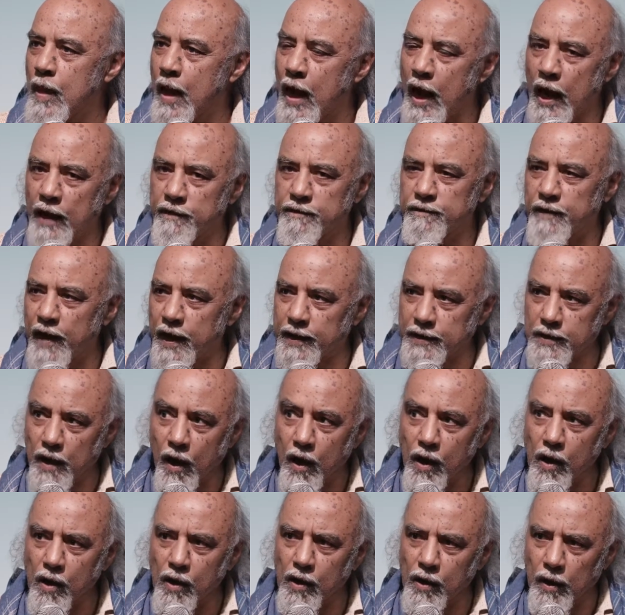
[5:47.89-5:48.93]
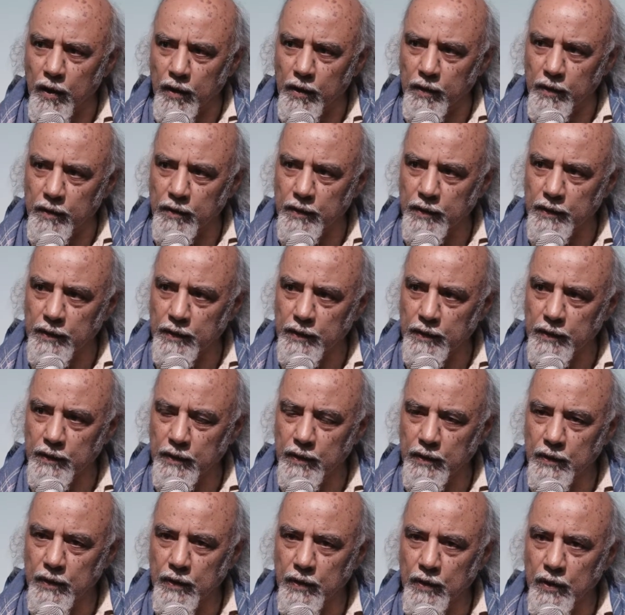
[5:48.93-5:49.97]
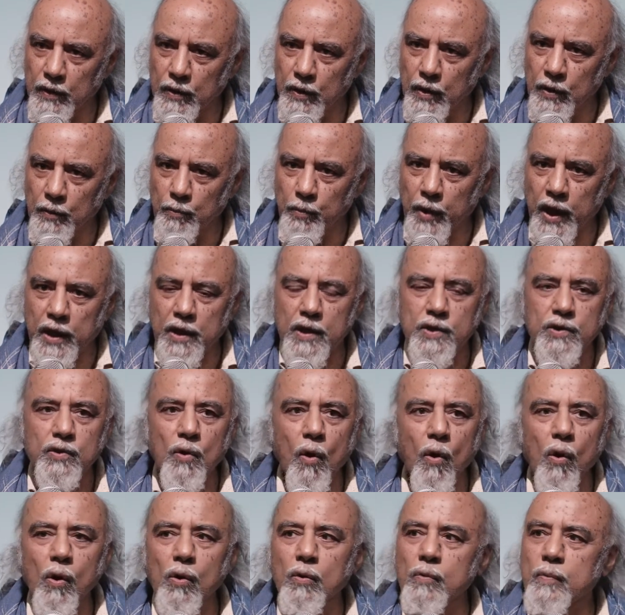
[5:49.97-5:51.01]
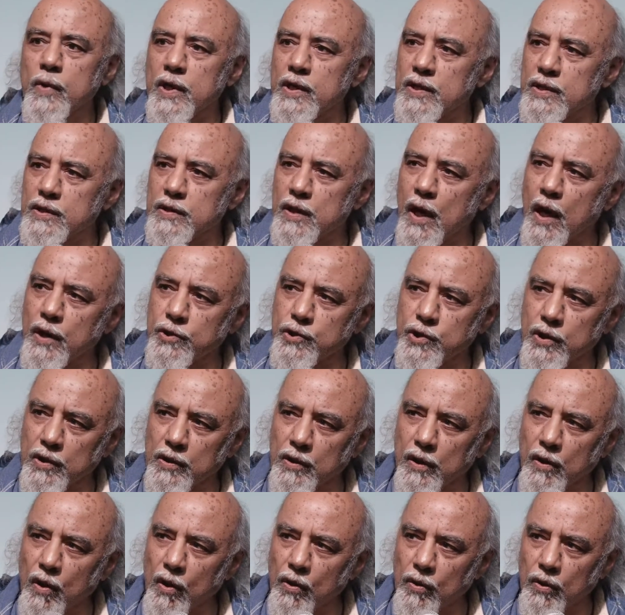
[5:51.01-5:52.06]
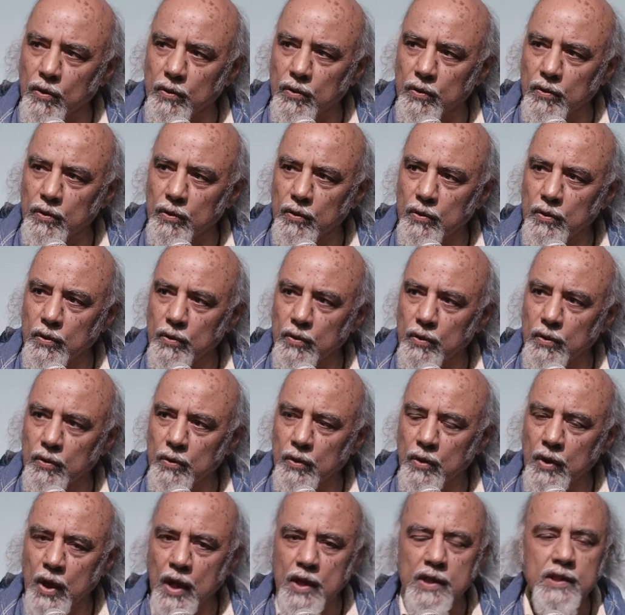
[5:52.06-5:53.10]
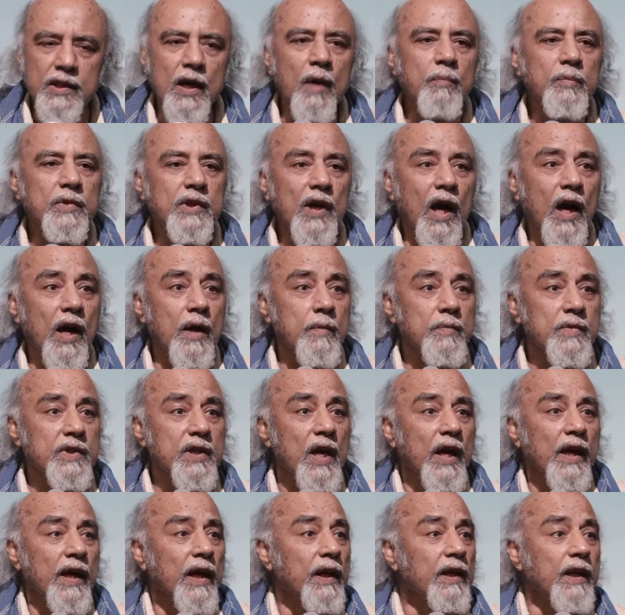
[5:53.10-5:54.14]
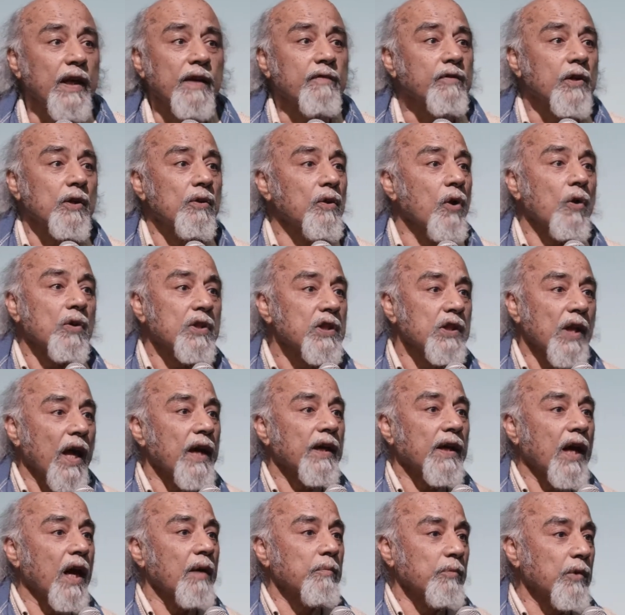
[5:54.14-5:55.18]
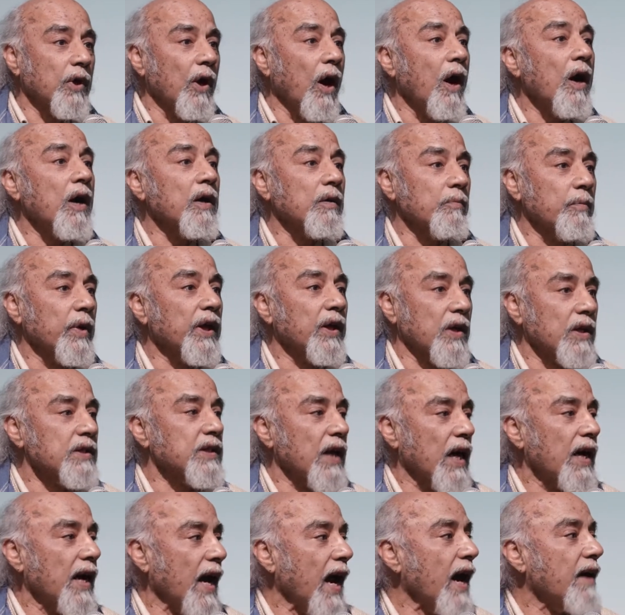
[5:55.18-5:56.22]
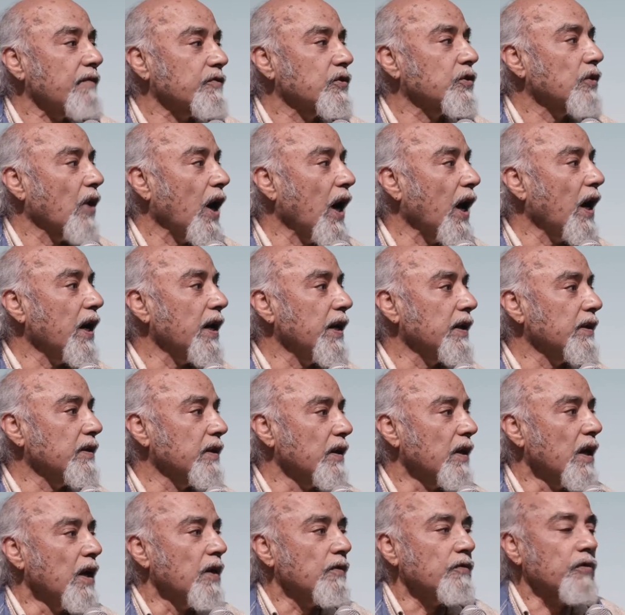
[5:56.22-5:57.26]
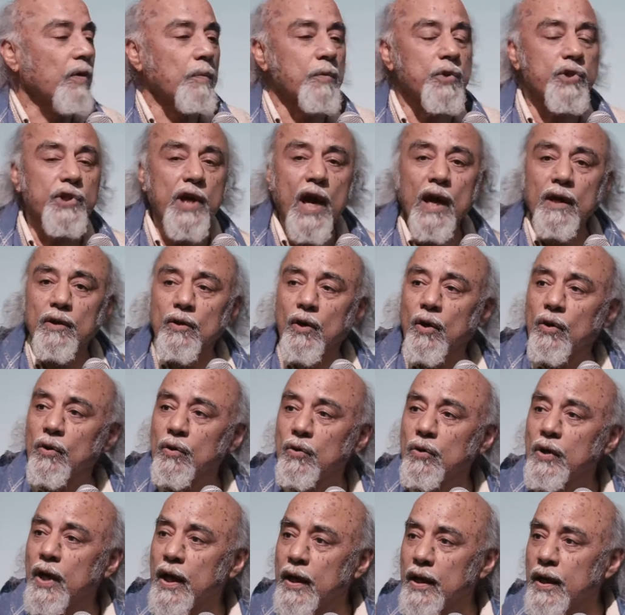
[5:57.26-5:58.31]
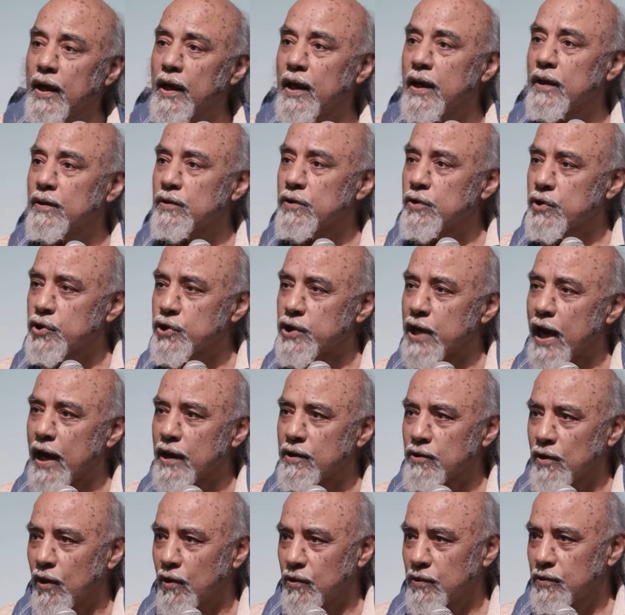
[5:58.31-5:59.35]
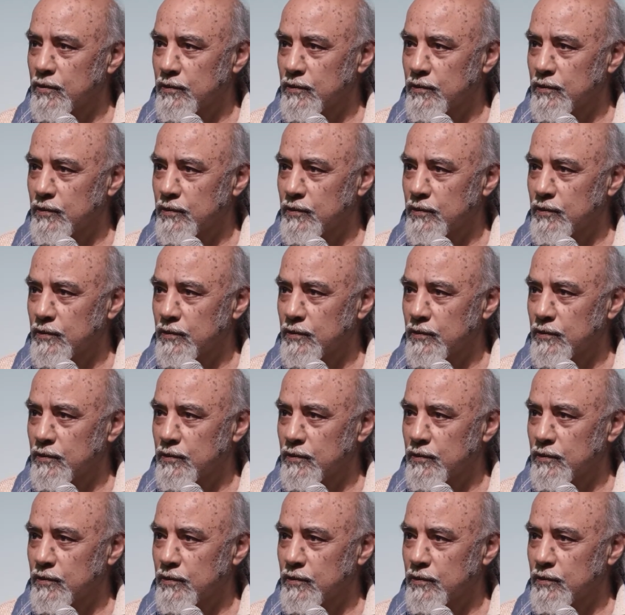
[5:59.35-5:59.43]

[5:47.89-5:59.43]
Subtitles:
I fight hard, but it's always touch and go. Sometimes it even looks like I'm gone because I have to hide from Shadow in shadow.